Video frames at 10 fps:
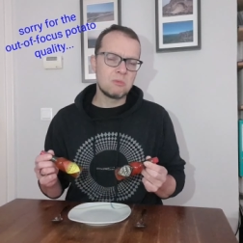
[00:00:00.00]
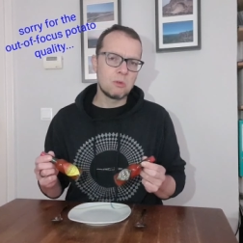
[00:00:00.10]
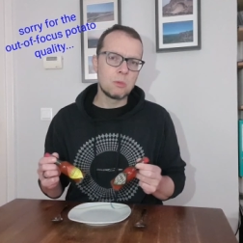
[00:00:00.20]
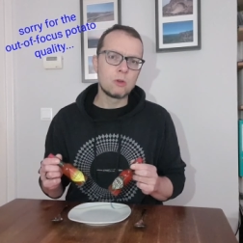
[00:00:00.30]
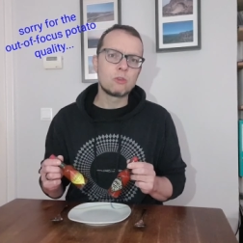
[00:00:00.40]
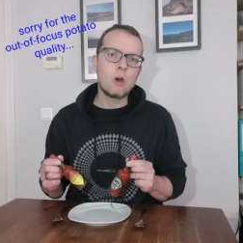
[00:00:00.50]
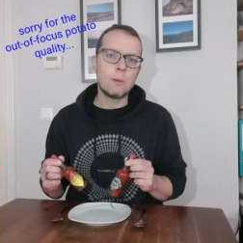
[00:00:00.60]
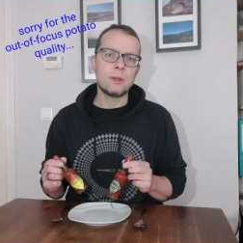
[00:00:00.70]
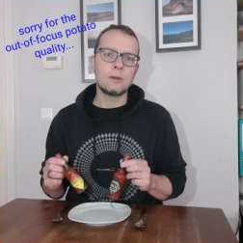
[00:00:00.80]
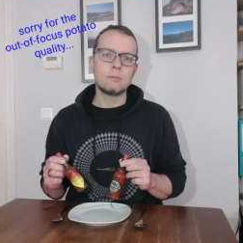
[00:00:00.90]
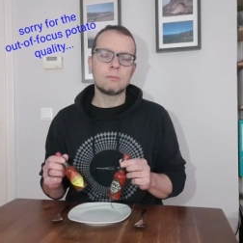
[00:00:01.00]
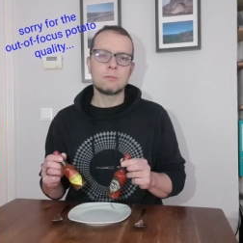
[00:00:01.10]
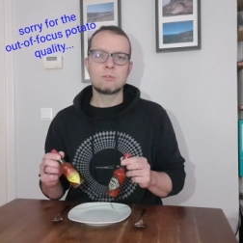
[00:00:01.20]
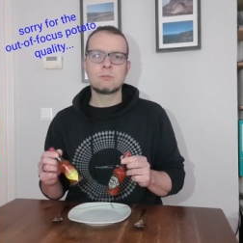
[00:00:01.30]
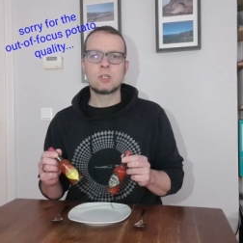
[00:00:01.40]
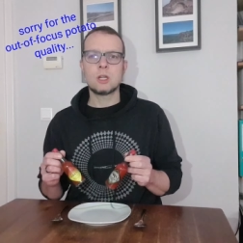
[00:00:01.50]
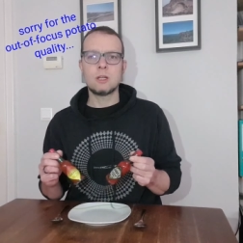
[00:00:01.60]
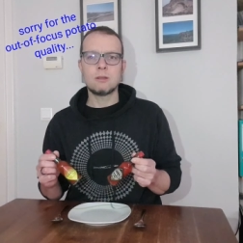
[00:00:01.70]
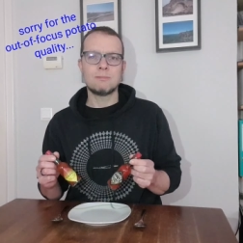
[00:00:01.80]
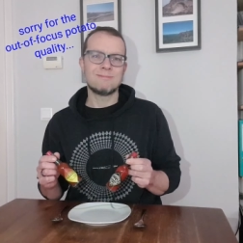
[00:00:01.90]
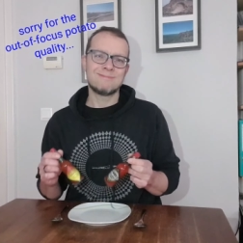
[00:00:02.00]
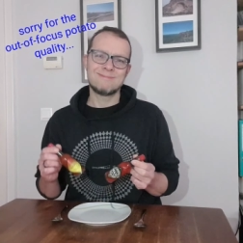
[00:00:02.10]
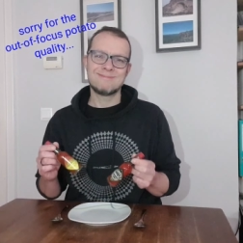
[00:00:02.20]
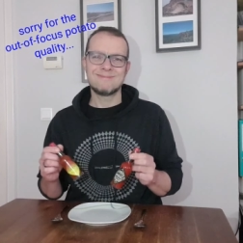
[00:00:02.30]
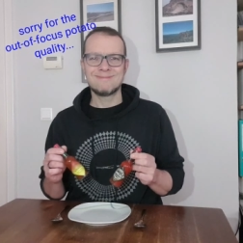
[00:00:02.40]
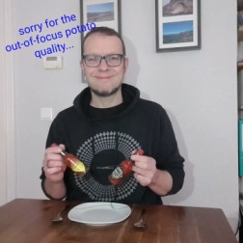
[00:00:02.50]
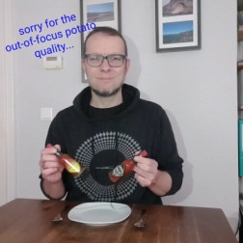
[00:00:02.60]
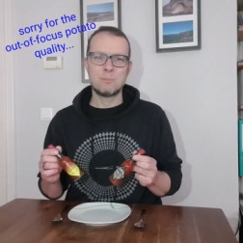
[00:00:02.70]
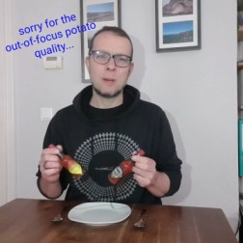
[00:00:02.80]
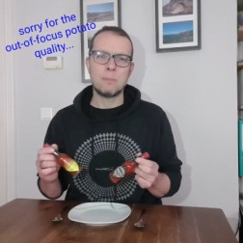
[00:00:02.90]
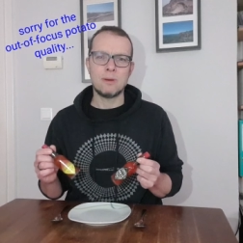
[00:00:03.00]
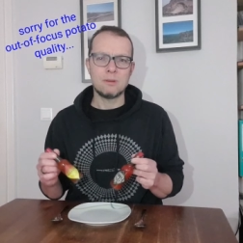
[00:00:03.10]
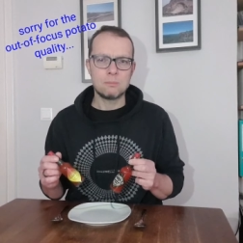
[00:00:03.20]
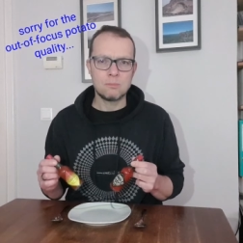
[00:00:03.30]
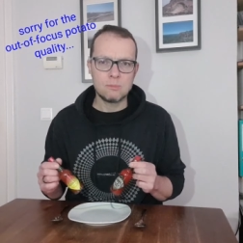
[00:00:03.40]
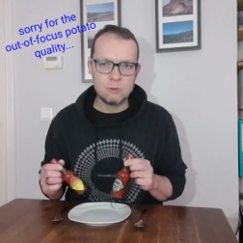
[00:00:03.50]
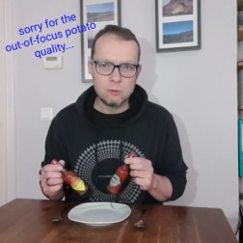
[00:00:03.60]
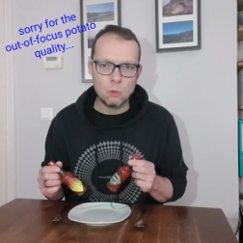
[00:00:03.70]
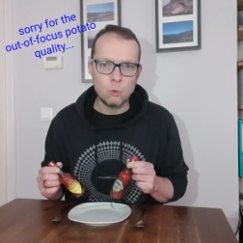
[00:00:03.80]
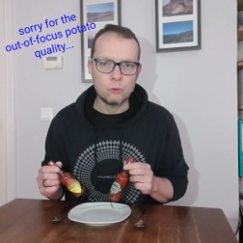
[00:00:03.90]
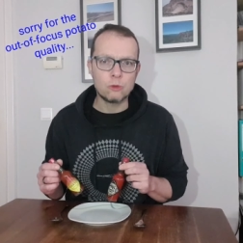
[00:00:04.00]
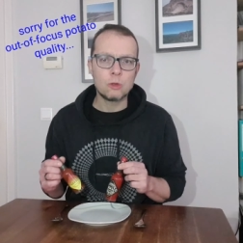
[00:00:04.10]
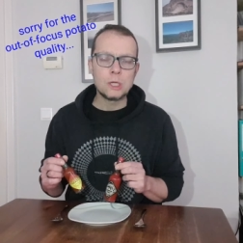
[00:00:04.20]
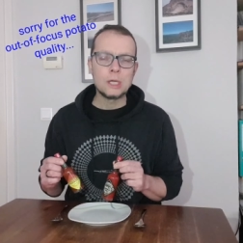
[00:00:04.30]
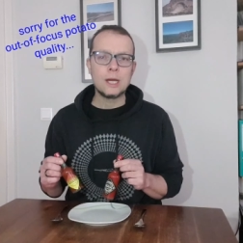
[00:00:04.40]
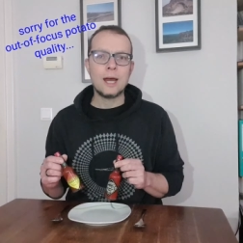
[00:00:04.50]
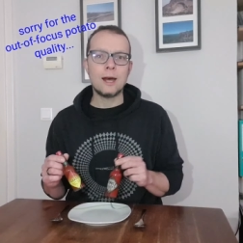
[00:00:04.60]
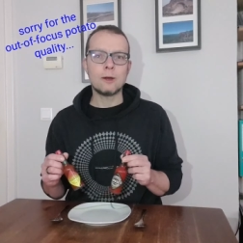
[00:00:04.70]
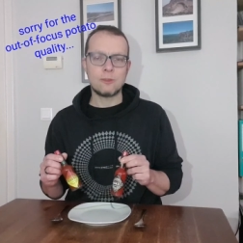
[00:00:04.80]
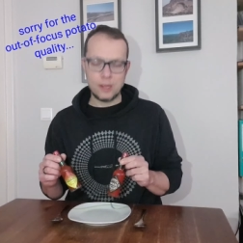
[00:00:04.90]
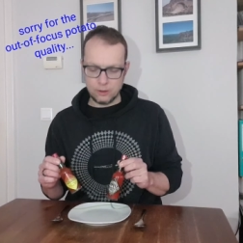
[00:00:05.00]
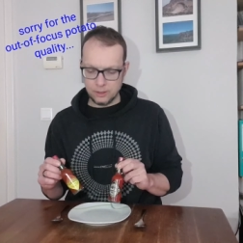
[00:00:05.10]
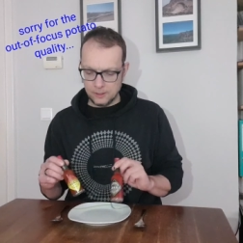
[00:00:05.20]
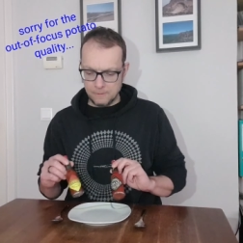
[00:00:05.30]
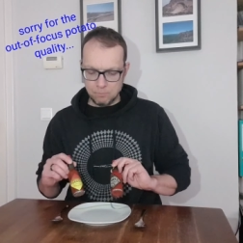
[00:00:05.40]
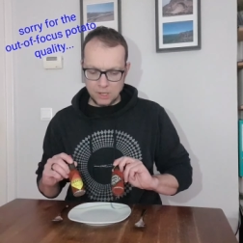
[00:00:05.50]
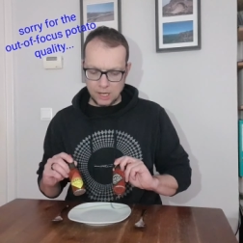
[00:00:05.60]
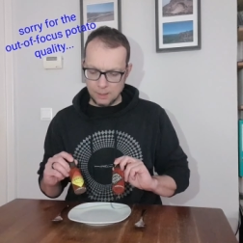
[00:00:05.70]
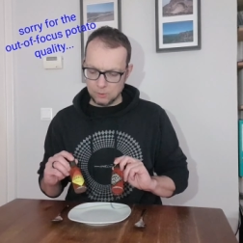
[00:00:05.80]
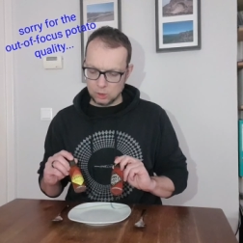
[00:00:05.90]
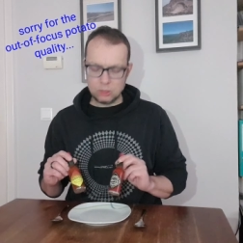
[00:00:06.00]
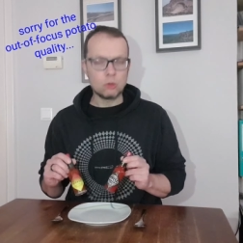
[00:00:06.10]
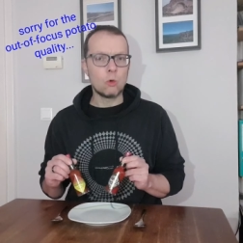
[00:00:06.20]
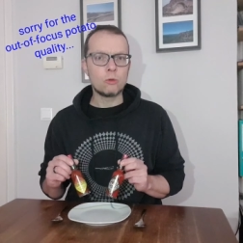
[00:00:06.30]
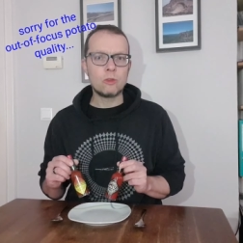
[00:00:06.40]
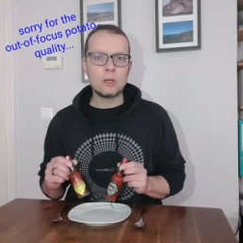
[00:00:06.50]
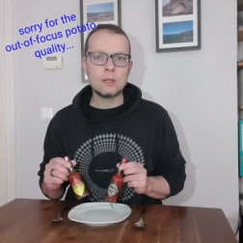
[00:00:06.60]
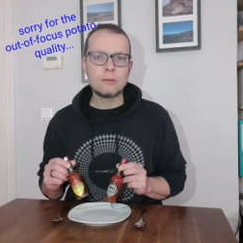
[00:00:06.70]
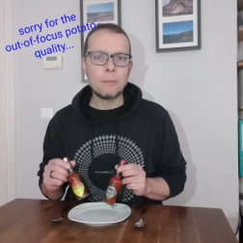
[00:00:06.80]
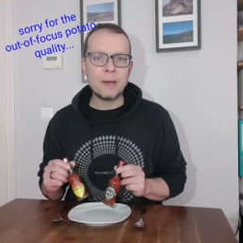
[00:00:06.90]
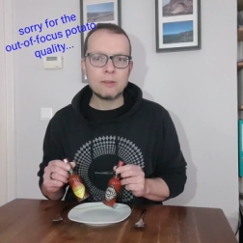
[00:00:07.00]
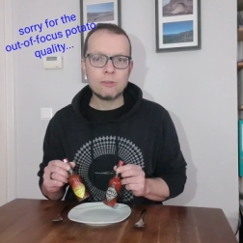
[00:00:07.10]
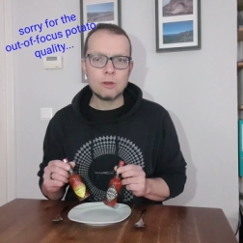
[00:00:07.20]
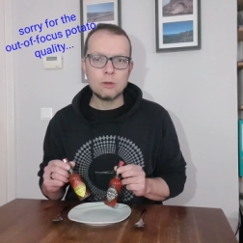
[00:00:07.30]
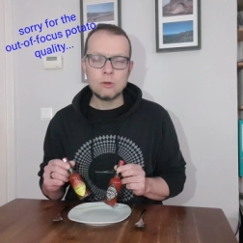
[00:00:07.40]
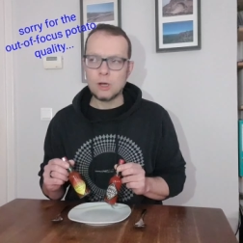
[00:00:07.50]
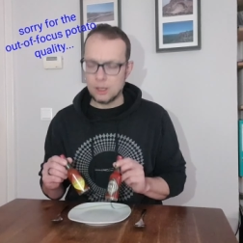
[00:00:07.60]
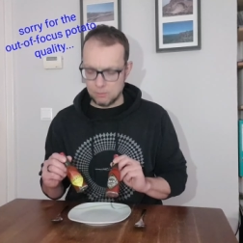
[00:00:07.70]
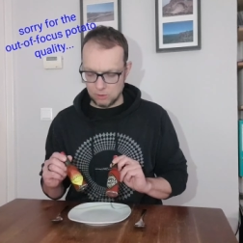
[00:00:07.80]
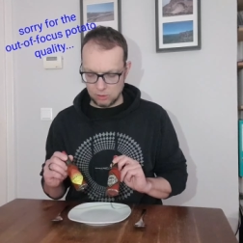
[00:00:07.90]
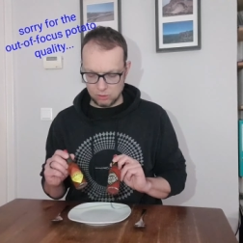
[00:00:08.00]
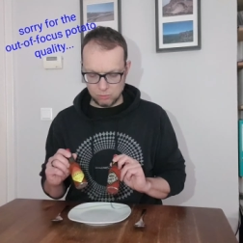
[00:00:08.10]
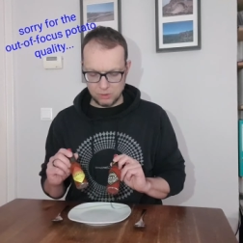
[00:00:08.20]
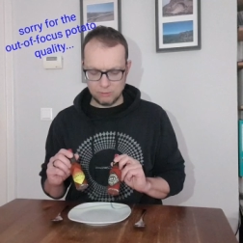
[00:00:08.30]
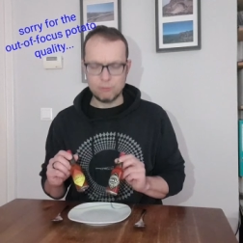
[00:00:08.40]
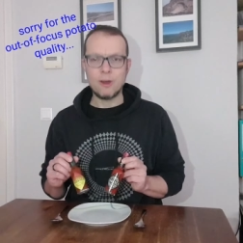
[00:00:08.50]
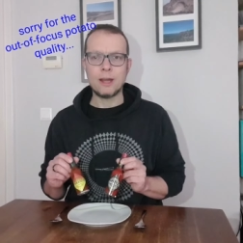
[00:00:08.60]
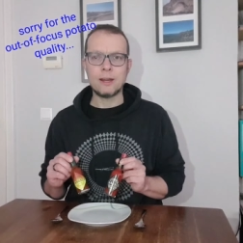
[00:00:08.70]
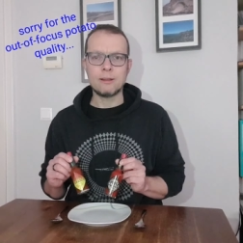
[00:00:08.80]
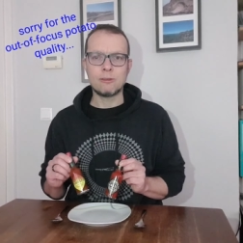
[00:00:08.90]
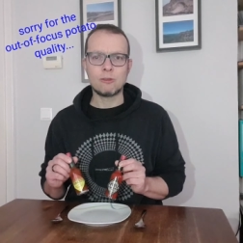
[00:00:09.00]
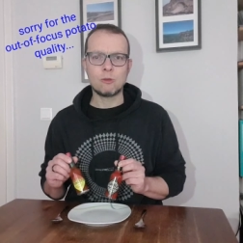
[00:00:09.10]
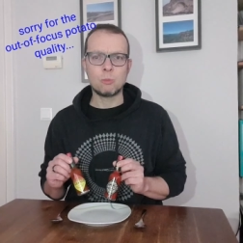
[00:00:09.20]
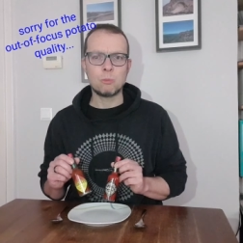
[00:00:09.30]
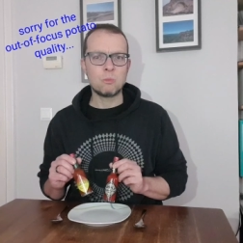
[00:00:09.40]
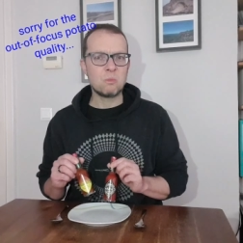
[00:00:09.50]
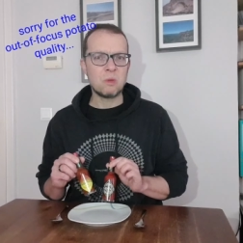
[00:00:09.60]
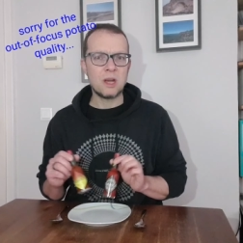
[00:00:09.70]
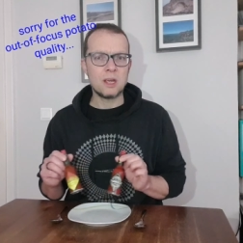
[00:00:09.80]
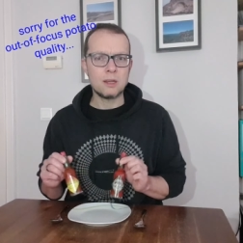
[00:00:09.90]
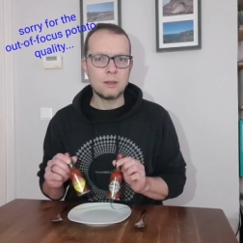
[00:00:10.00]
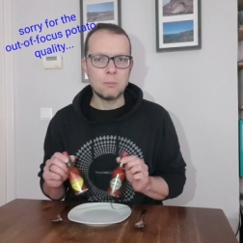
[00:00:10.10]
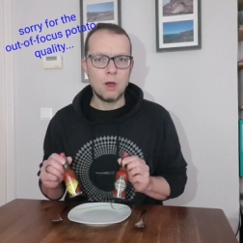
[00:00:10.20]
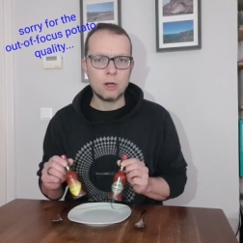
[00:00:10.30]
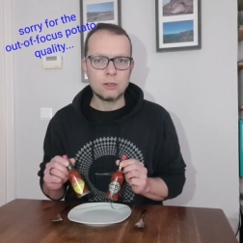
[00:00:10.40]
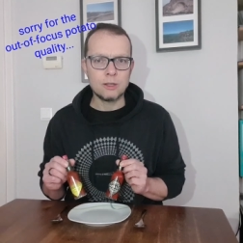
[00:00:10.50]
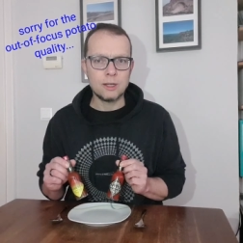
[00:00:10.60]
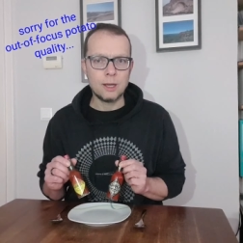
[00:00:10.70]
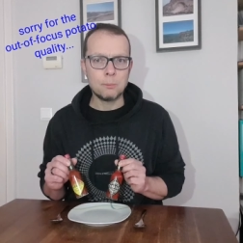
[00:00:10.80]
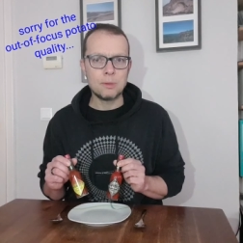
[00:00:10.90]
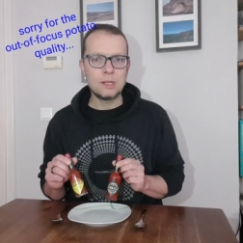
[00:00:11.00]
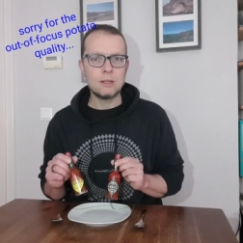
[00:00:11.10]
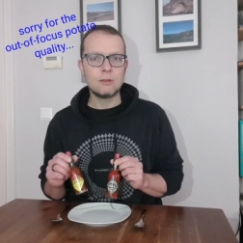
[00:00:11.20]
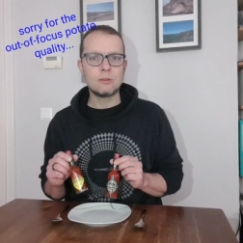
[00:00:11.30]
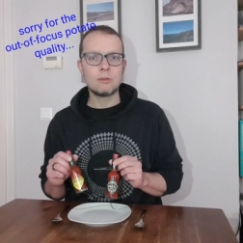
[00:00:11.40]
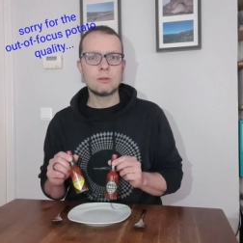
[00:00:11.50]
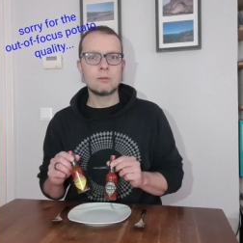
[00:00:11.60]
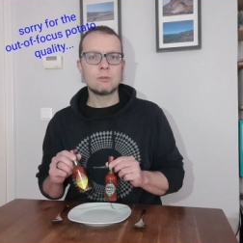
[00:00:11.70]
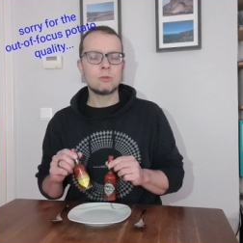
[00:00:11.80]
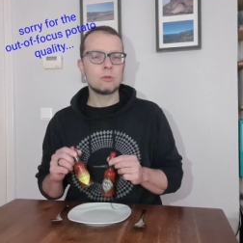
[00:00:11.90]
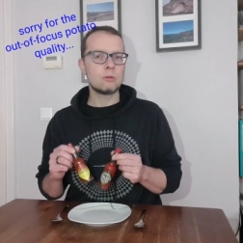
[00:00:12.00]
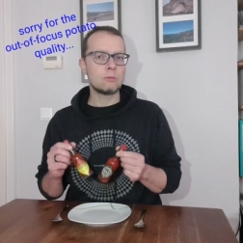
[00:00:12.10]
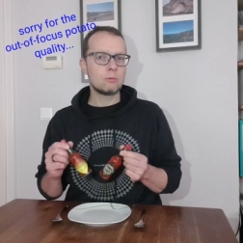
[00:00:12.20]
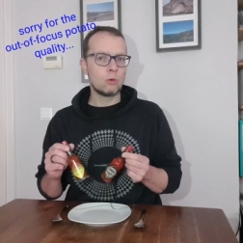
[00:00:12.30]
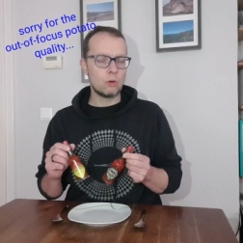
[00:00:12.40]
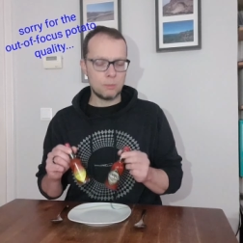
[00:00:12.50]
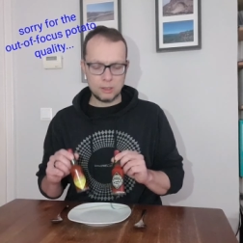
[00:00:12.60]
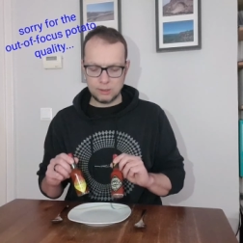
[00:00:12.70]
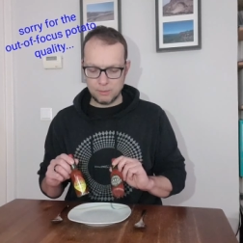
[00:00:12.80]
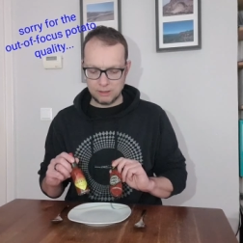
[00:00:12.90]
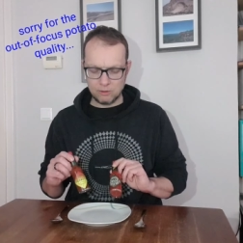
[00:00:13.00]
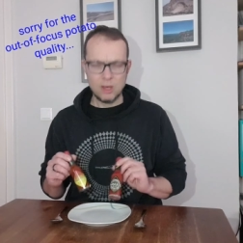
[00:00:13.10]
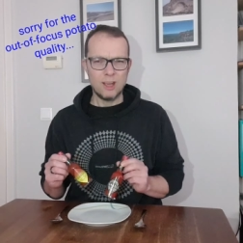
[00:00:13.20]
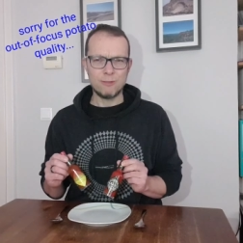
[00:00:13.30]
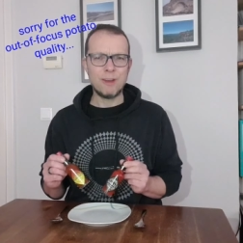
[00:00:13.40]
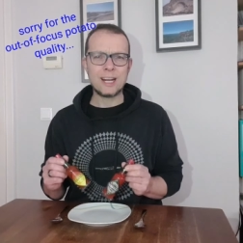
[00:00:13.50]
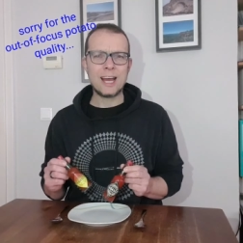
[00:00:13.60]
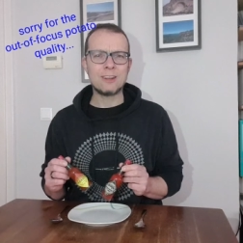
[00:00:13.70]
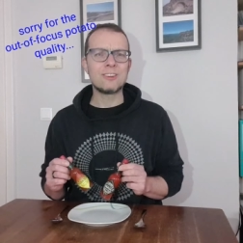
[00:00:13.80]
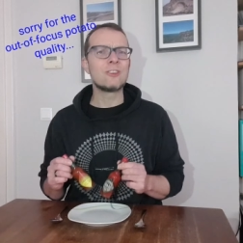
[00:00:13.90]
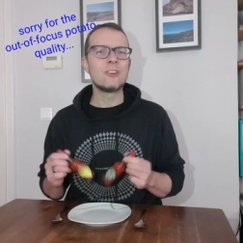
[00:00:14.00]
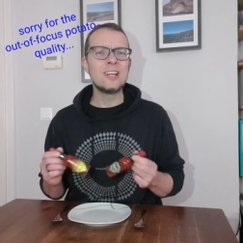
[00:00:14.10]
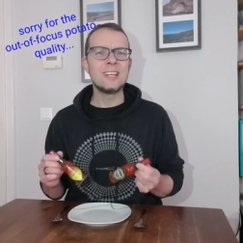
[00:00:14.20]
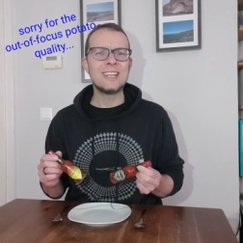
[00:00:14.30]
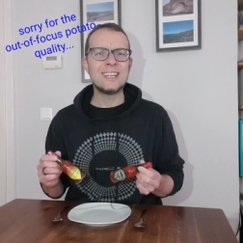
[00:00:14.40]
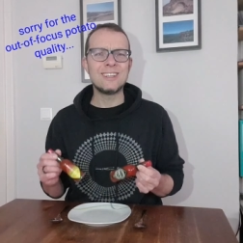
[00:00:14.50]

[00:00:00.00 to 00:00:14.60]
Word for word: the most common chili pepper sauce out there. I'm not endorsing Tabasco, I'm not being financed by any marketing companies to talk about Tabasco. In fact, I don't really